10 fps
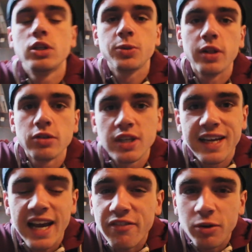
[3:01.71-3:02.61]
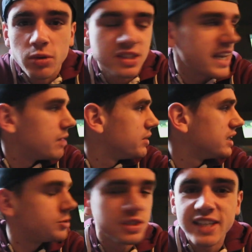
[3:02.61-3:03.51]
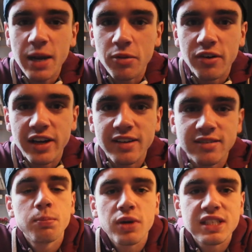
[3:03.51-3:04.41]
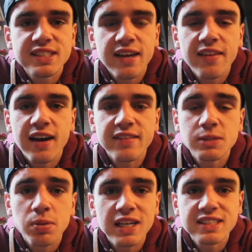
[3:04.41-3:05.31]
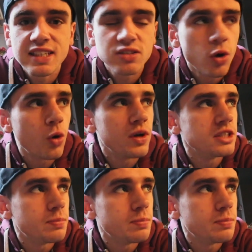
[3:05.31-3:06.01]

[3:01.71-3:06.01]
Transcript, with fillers: So it looks like everyone's came here to escape the rain. But in saying that, this place is always